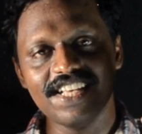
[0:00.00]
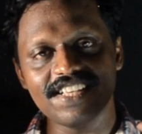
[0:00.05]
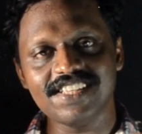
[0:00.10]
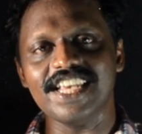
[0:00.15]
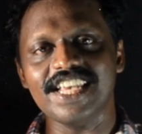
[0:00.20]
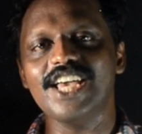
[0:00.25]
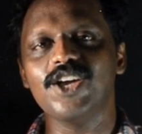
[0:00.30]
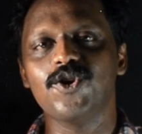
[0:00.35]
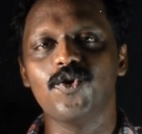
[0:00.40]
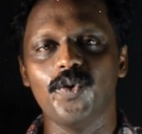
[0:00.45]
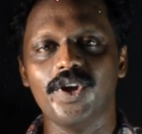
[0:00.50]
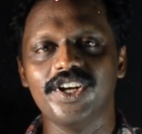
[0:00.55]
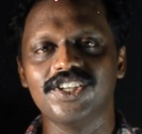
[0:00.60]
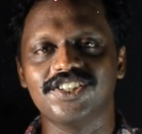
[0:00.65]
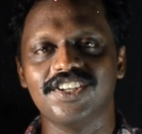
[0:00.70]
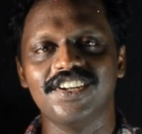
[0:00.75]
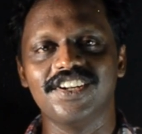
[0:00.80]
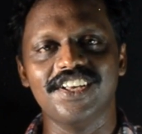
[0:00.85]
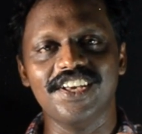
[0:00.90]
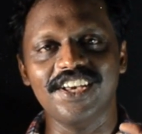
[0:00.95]
This
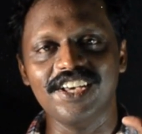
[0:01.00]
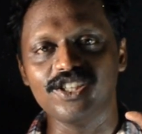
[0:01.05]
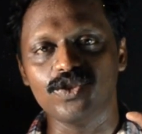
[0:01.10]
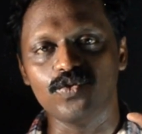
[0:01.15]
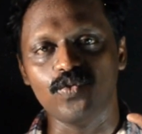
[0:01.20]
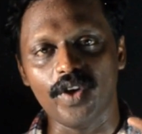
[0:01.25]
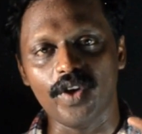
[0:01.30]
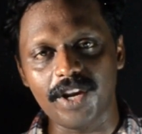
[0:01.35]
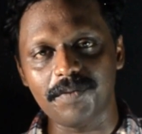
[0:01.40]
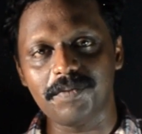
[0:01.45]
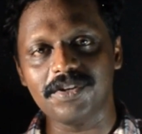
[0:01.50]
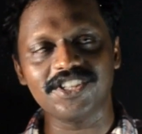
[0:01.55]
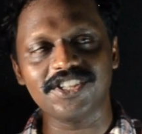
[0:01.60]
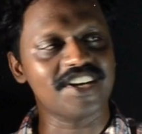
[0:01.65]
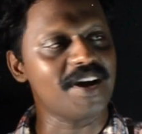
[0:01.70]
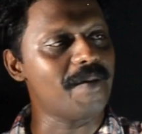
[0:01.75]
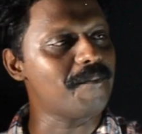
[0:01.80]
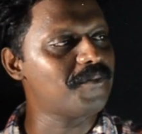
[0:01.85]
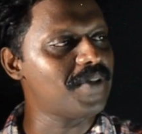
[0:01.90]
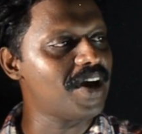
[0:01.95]
equation is very
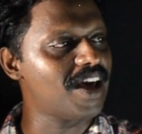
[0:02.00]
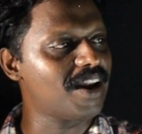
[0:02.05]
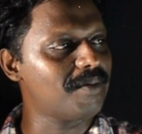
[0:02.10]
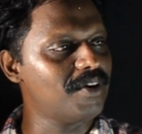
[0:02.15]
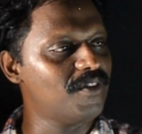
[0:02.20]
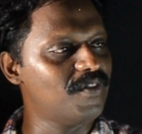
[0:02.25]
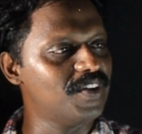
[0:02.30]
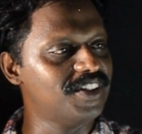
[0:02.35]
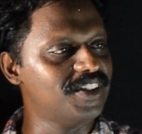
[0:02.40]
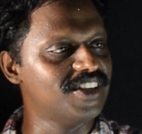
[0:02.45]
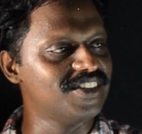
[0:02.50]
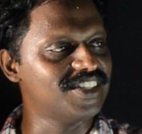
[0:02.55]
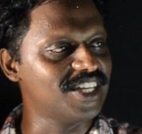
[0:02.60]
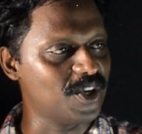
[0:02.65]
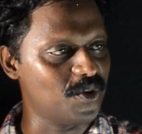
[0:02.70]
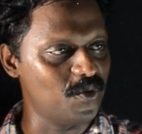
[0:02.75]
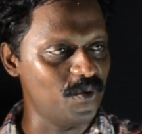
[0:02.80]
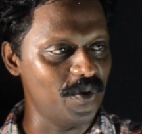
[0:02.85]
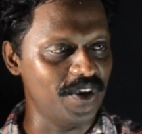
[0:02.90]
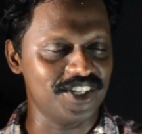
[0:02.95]
much comparable with
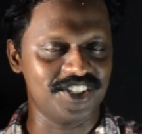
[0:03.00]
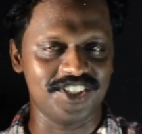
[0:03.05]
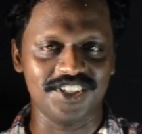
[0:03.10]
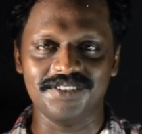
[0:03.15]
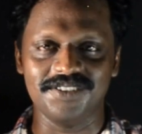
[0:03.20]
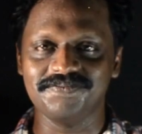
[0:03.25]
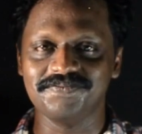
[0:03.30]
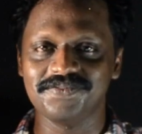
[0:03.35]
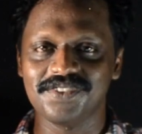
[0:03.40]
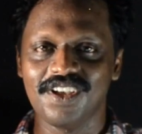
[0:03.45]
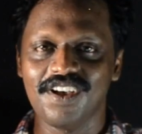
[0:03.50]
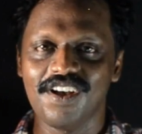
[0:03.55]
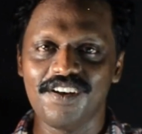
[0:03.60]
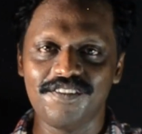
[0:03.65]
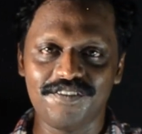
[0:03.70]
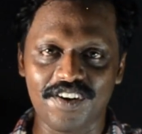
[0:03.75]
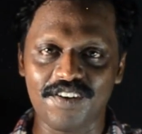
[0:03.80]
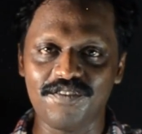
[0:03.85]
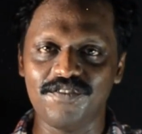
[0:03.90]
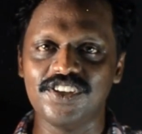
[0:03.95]
this equation,
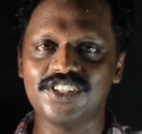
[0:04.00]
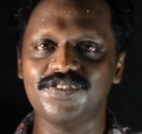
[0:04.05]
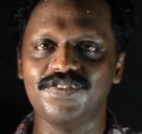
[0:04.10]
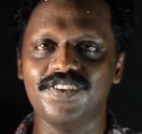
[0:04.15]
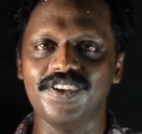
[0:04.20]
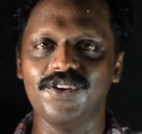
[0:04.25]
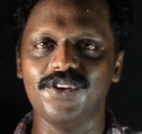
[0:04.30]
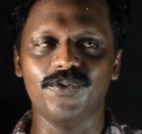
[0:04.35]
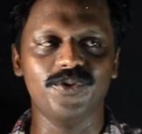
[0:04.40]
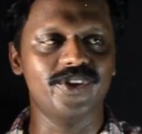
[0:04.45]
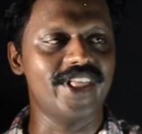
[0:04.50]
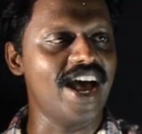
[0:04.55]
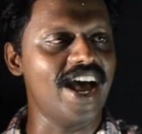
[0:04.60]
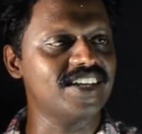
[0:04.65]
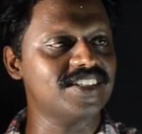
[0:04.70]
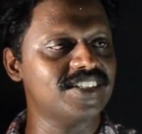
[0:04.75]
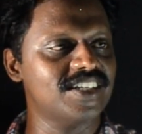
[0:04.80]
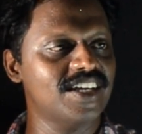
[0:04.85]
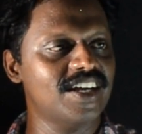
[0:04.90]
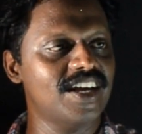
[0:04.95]
from which we know
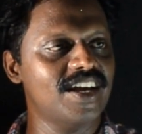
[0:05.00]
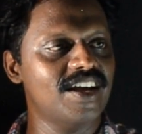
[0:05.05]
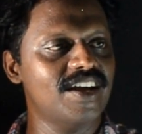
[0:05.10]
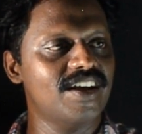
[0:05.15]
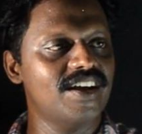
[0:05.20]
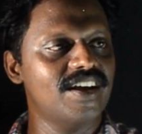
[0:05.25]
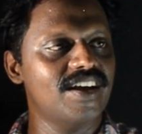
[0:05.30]
that